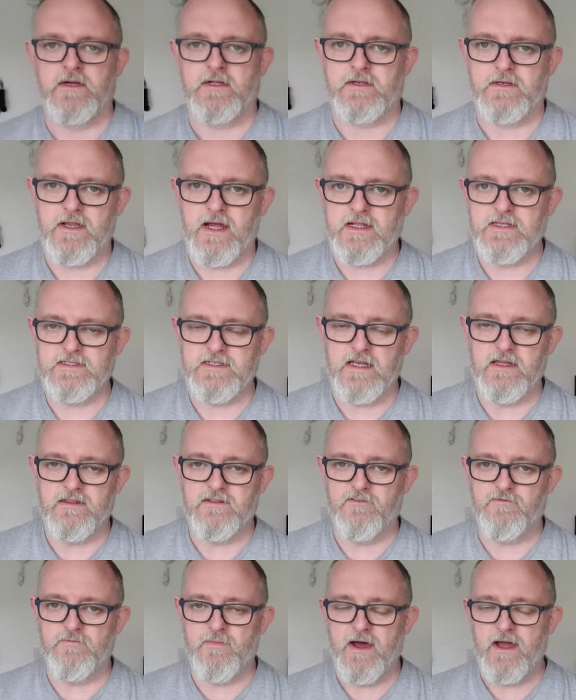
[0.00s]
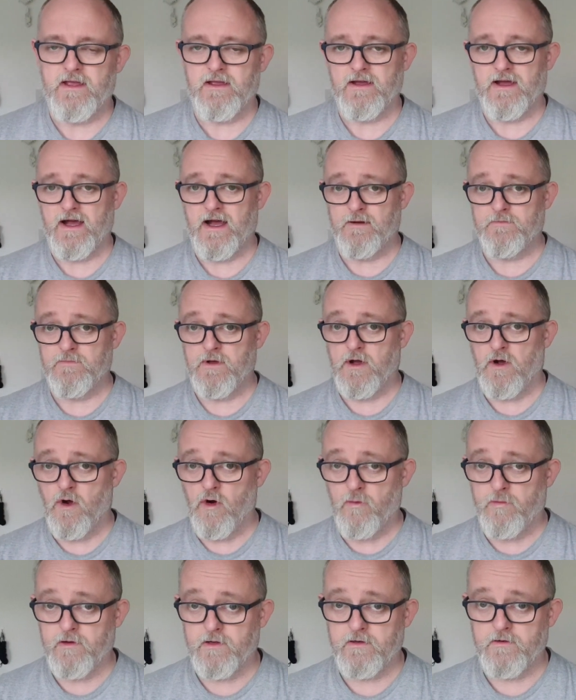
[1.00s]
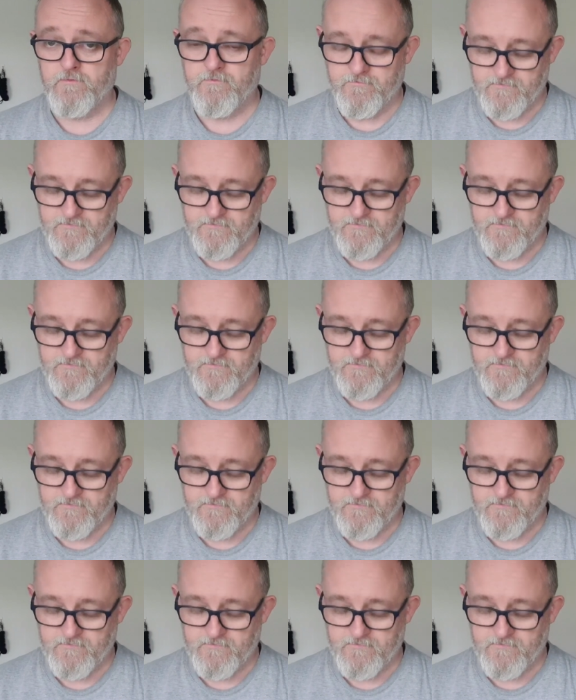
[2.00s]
19th of May, I'm hoping.